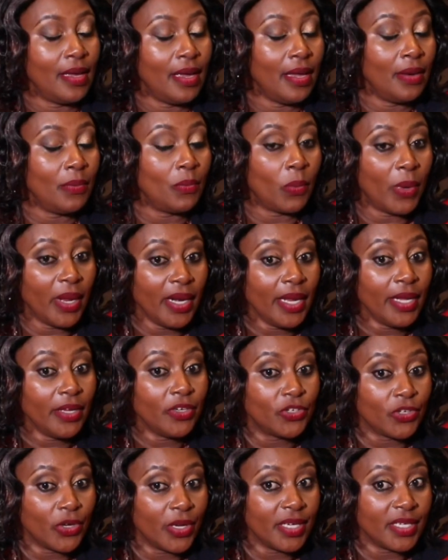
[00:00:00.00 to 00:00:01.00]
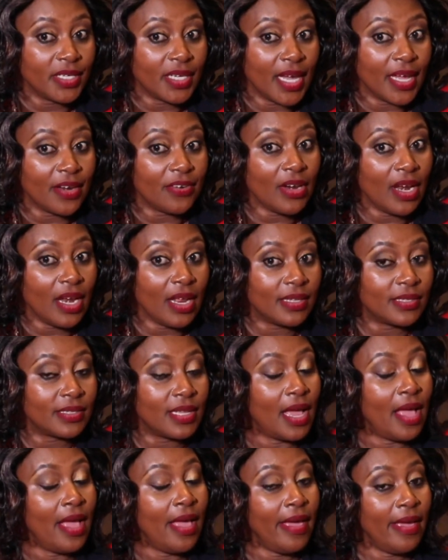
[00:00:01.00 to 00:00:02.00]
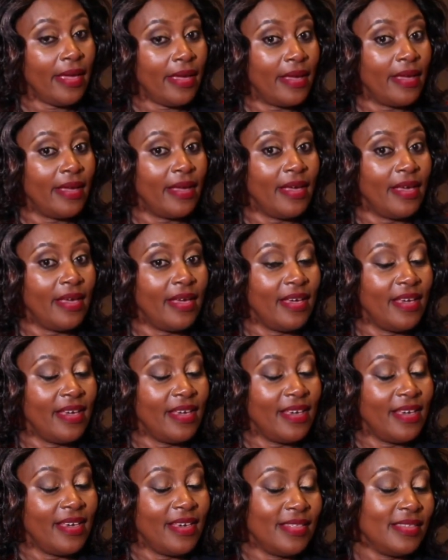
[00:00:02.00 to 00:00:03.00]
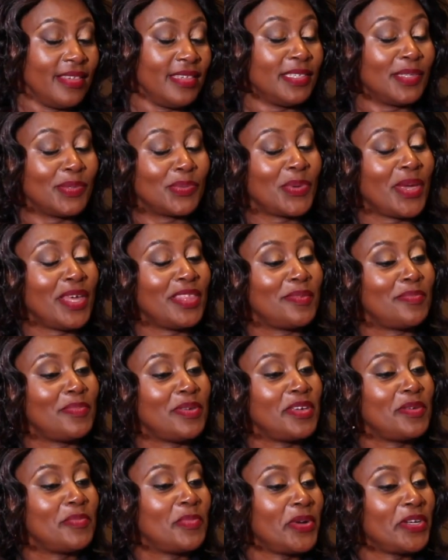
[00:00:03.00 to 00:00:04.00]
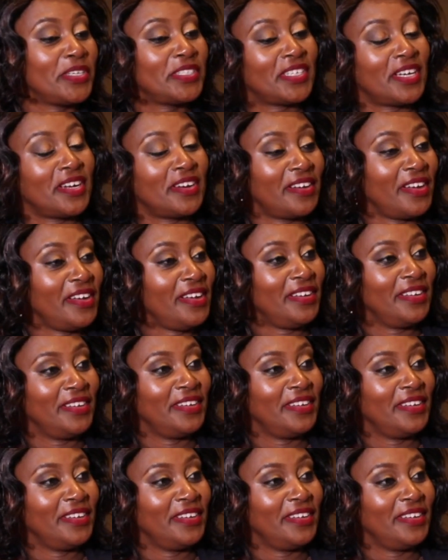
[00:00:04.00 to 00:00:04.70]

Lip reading: And when I joined, I realized, hey, this is where the big boys are, eh?